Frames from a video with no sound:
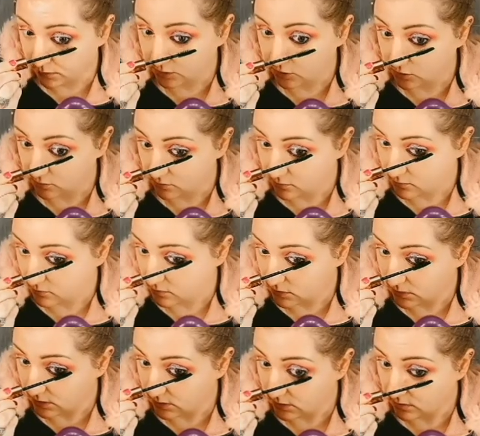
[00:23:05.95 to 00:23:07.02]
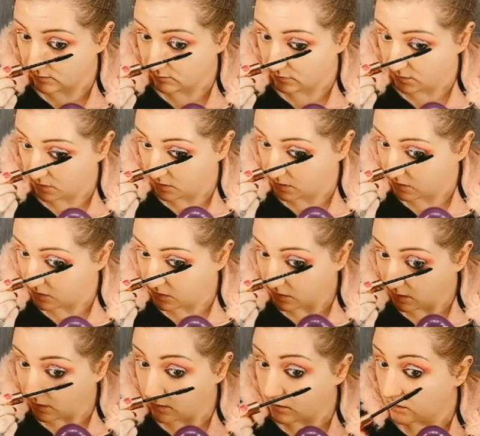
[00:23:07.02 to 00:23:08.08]
Pictures are intended, but
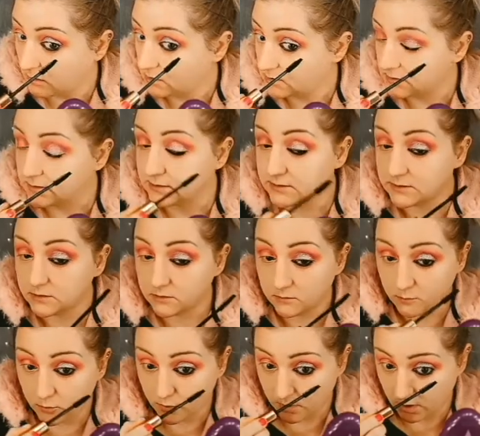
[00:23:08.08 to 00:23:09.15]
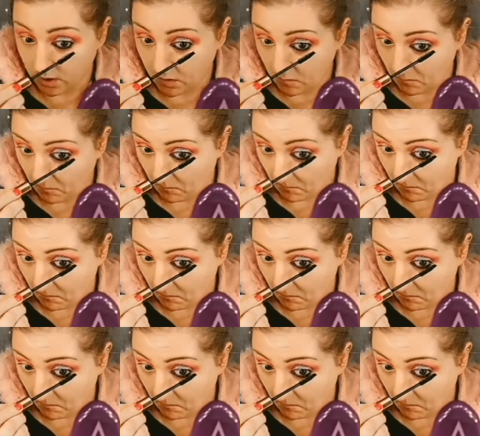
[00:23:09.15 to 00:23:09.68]
this eye is so pretty.